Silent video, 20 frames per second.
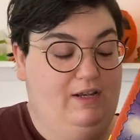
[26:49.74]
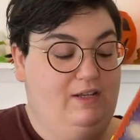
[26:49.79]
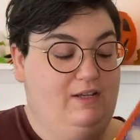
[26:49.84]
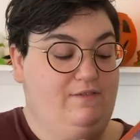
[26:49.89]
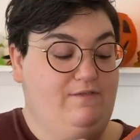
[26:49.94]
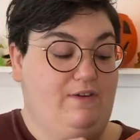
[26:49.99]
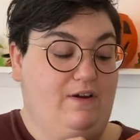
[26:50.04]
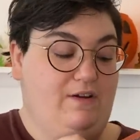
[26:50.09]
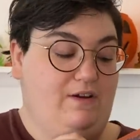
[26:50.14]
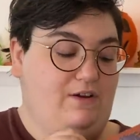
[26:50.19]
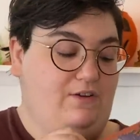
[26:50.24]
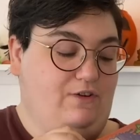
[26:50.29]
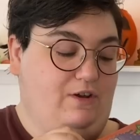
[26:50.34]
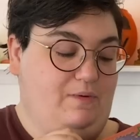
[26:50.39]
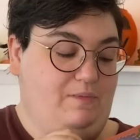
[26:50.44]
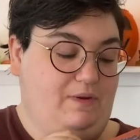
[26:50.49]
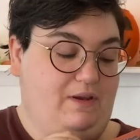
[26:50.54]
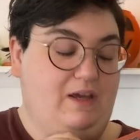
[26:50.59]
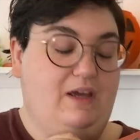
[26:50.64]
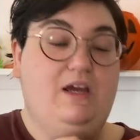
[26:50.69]
In good Very
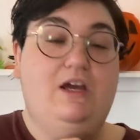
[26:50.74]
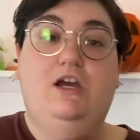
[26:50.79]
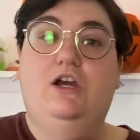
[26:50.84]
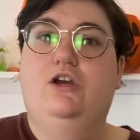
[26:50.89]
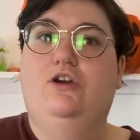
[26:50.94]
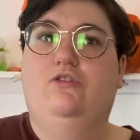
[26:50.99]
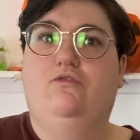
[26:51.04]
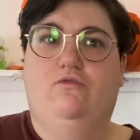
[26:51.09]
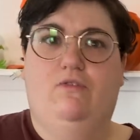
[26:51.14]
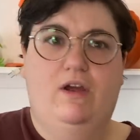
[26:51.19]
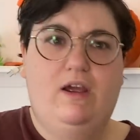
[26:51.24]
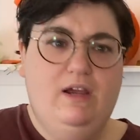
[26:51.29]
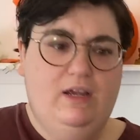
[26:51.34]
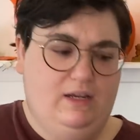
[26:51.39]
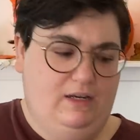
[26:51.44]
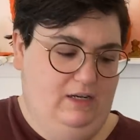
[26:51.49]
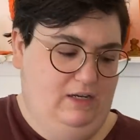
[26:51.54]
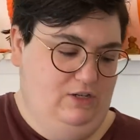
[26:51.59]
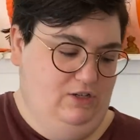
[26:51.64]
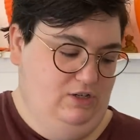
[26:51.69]
condition creepy. Too. Great
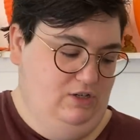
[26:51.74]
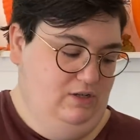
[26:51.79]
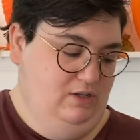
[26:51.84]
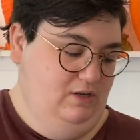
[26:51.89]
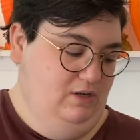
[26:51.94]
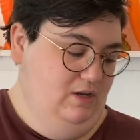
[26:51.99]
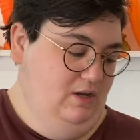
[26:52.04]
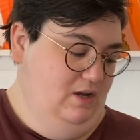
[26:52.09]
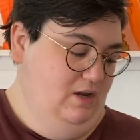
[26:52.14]
condition.